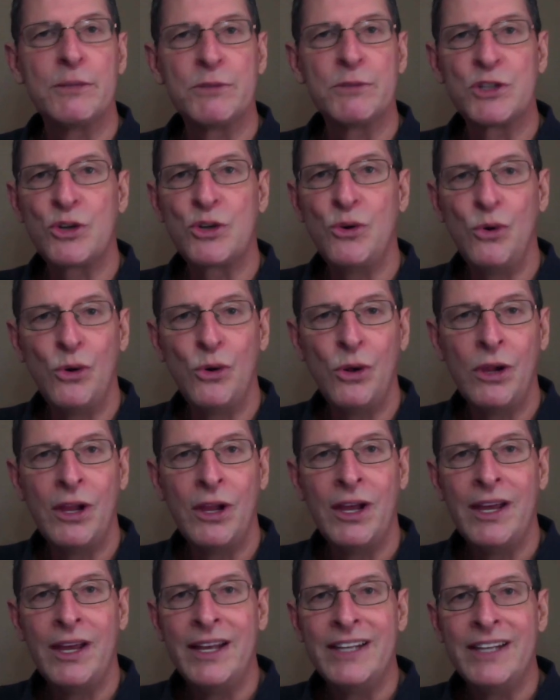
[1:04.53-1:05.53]

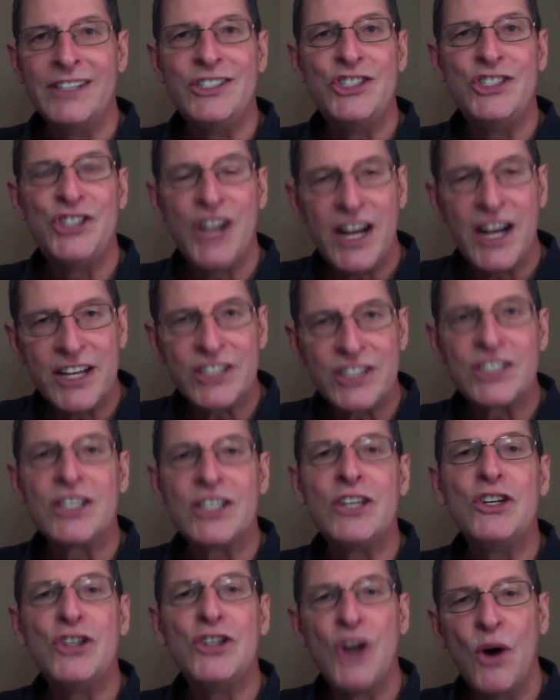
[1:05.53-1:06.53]
school just
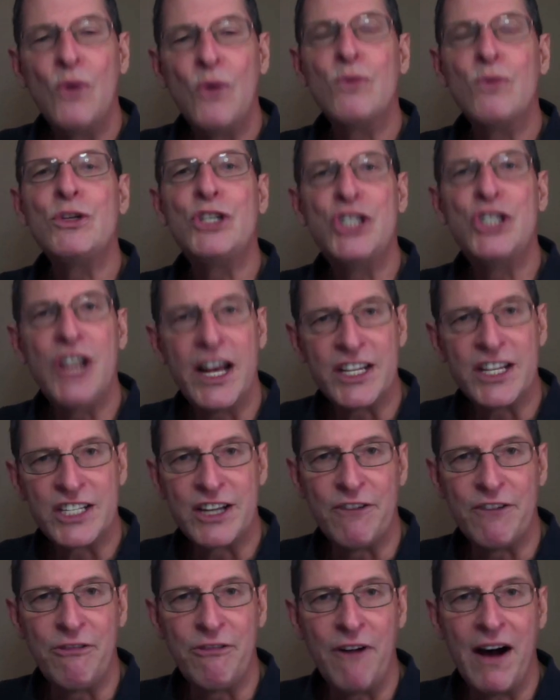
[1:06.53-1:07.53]
don't
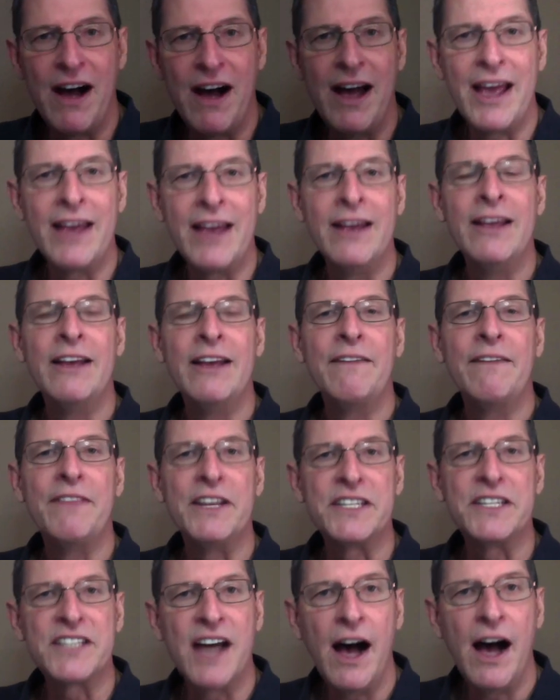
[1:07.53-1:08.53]
justify
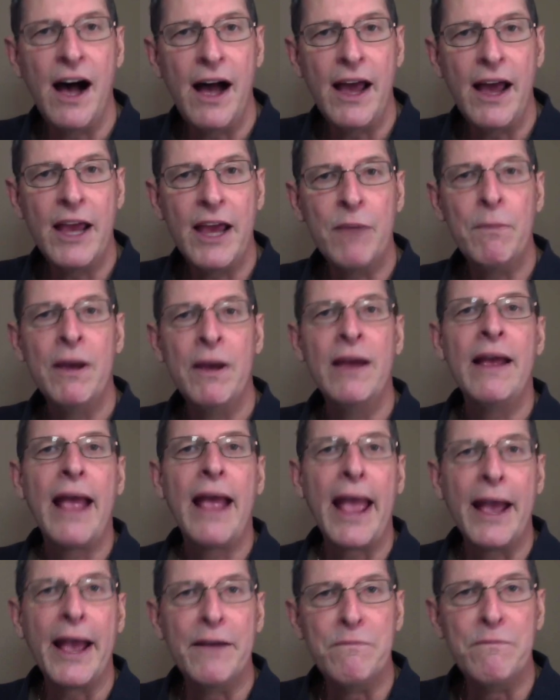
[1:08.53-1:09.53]
the time
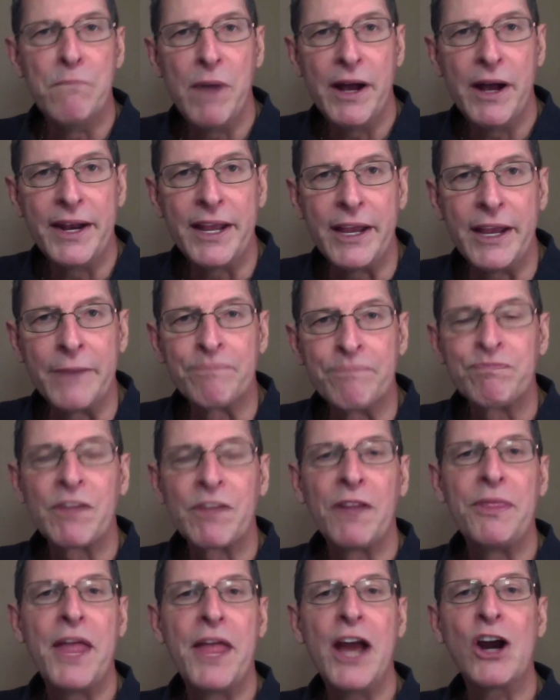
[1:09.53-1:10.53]
and money.
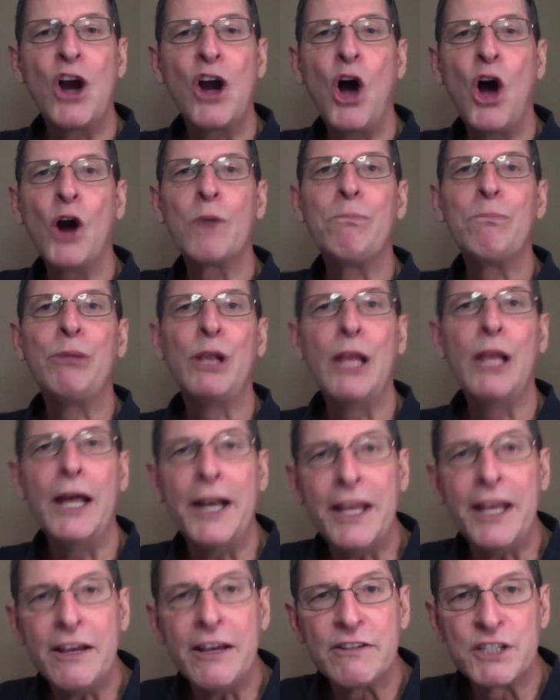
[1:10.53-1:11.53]
There are
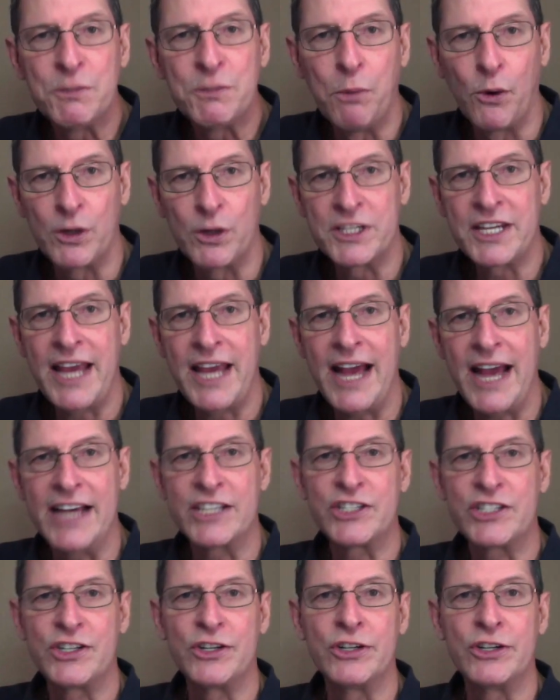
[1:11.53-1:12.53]
plenty of
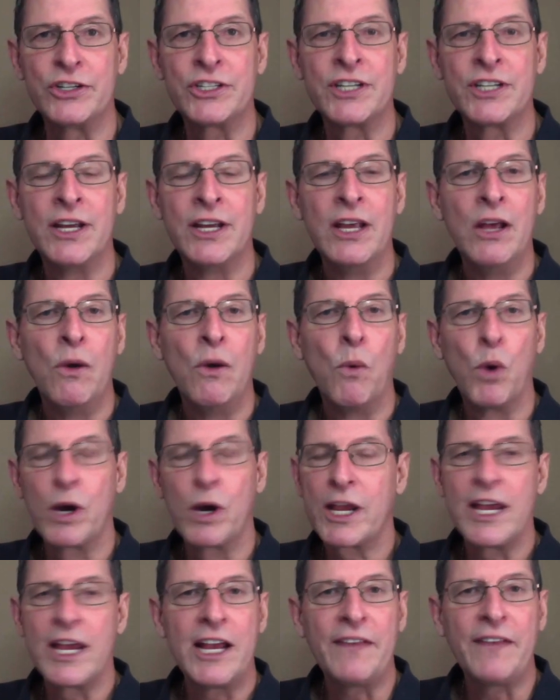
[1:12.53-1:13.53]
sportscasters
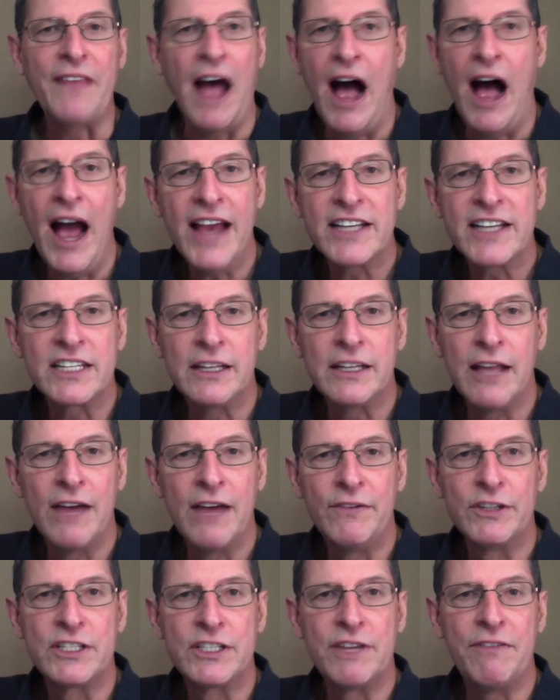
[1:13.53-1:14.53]
working at the highest
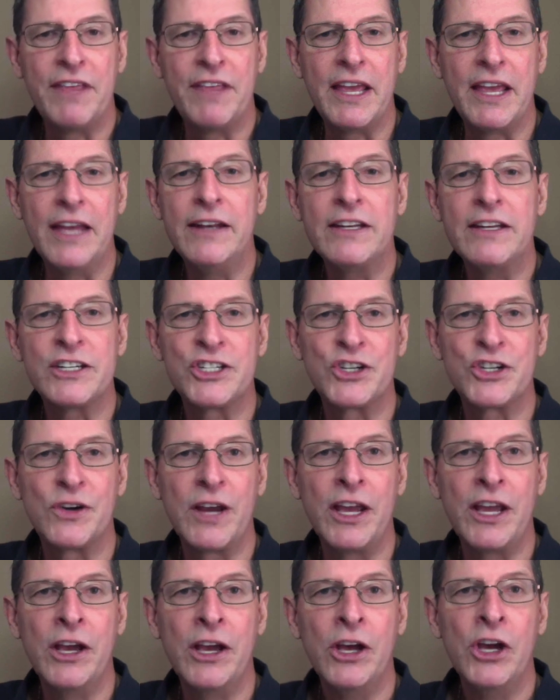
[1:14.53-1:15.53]
levels of the
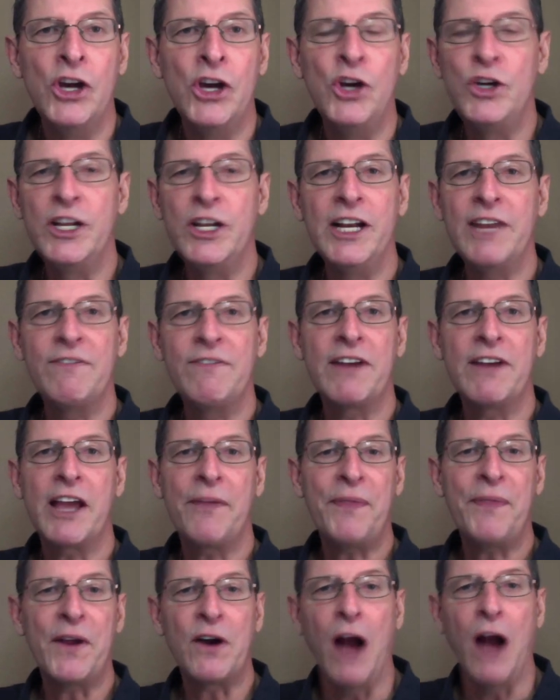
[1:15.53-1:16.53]
industry who didn't even
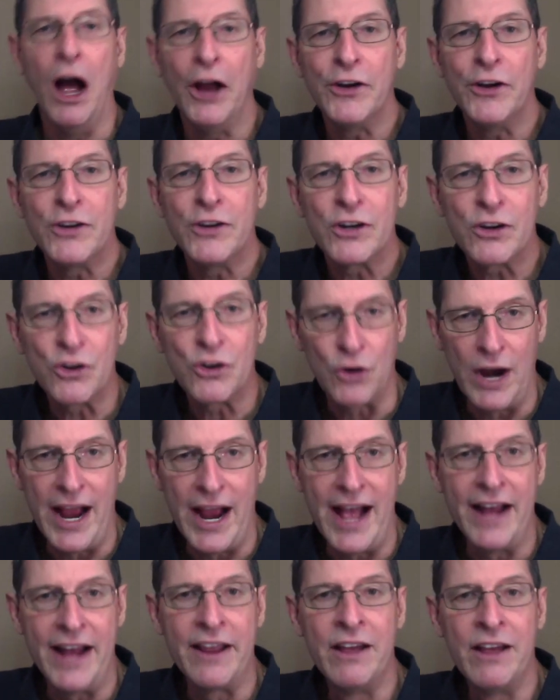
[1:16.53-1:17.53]
get their
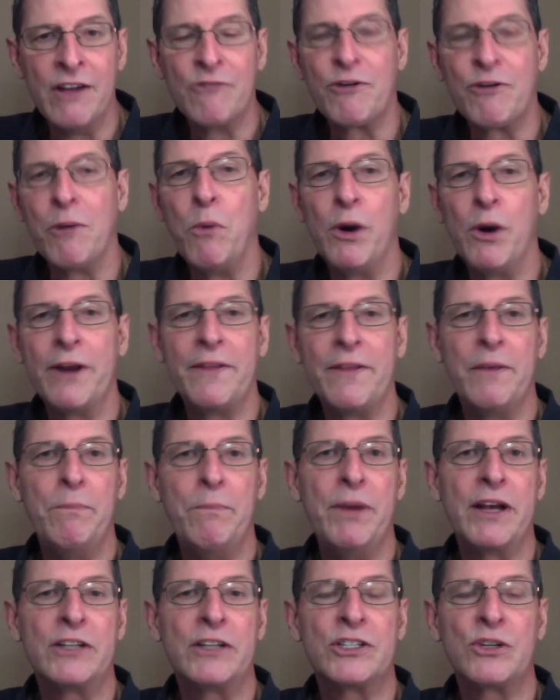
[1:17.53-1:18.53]
undergrad from one of the
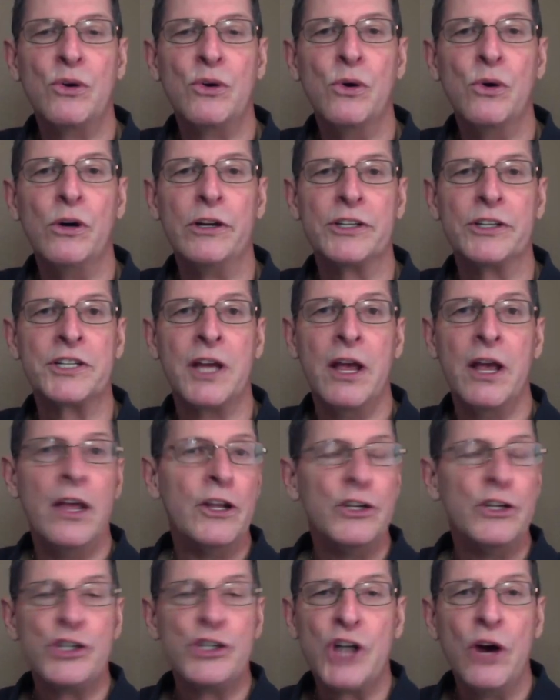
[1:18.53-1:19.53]
big schools.
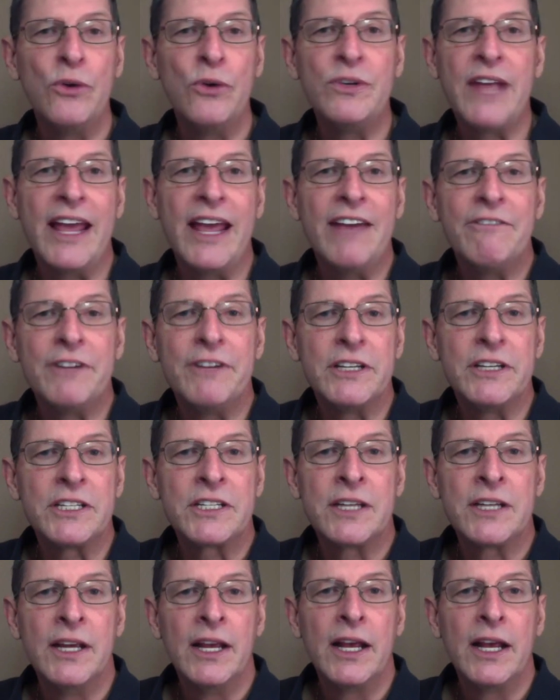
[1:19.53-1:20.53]
Joe
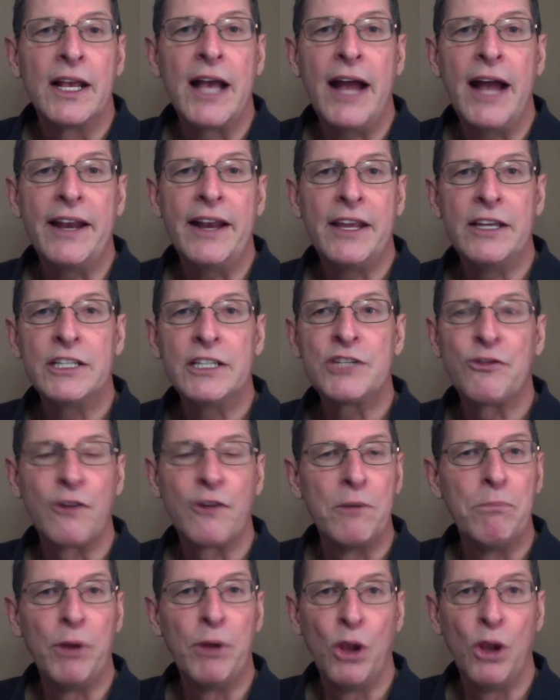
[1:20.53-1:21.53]
Davis got his
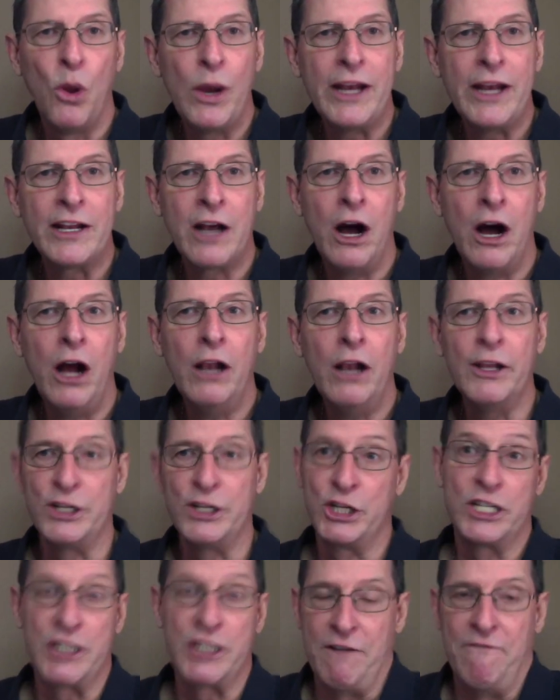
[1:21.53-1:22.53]
from Beloit
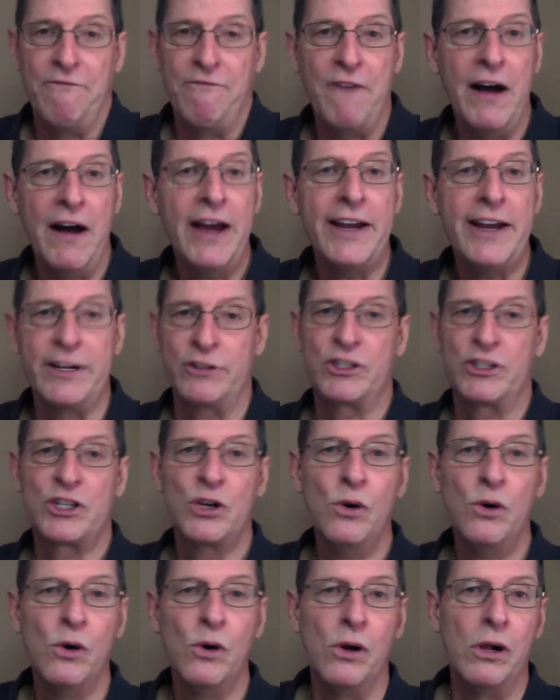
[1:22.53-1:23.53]
College. It's a fine
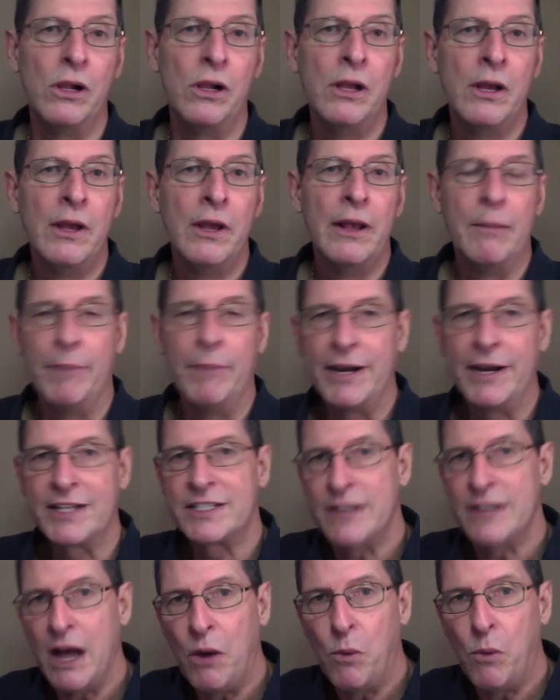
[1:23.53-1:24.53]
school, but
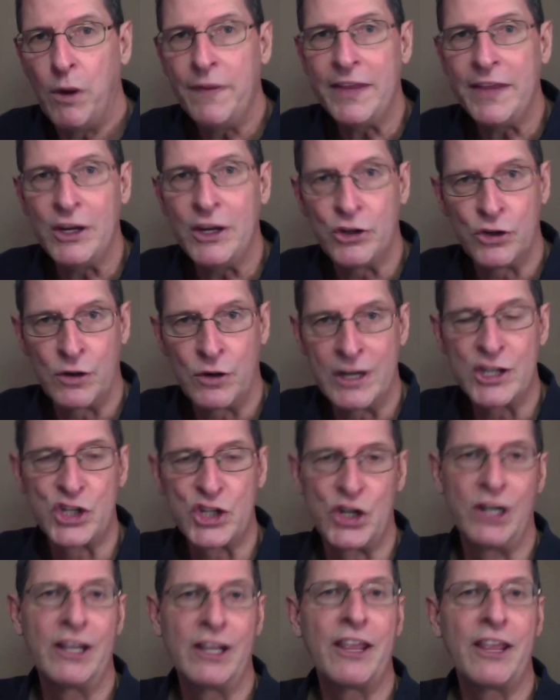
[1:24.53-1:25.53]
it's not one that you
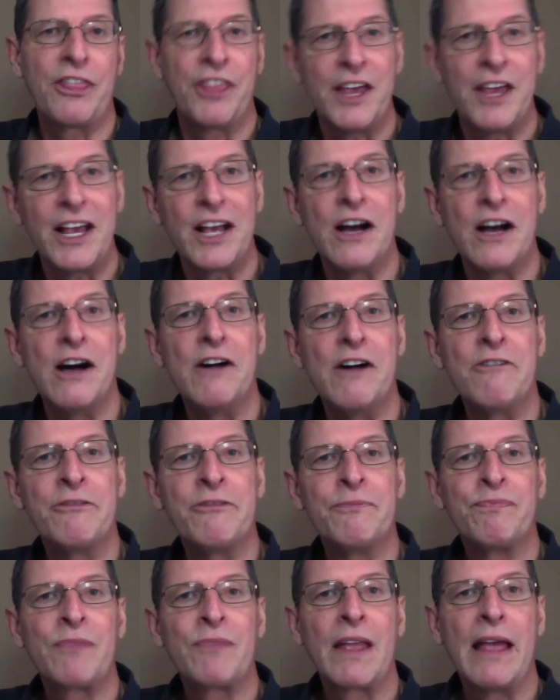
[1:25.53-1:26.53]
traditionally think of
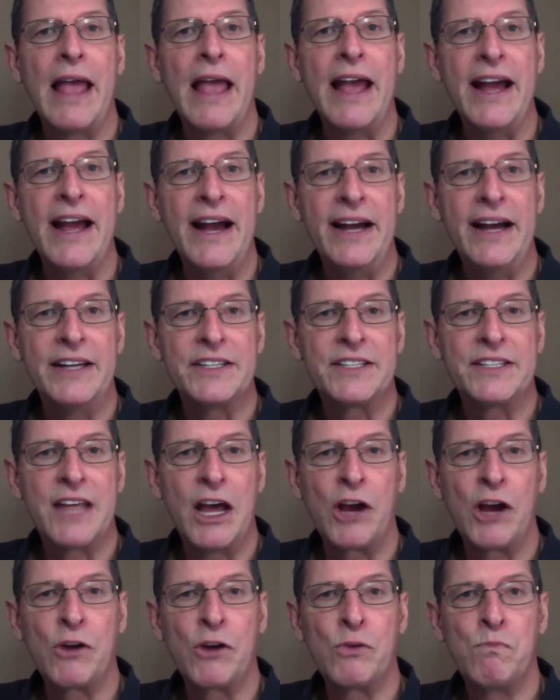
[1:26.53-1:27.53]
as a